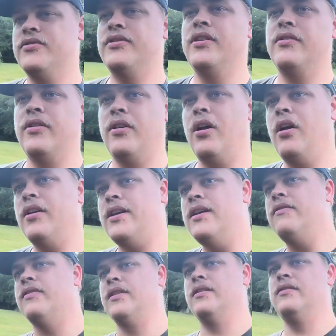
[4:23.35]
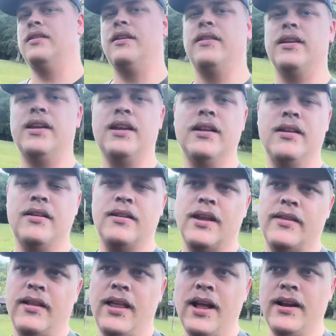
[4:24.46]
They're all even in the end at
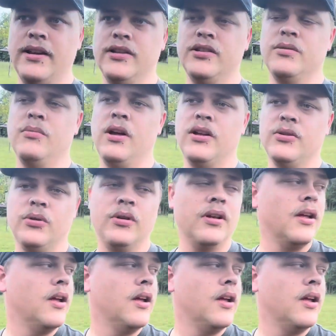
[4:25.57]
the light engine module,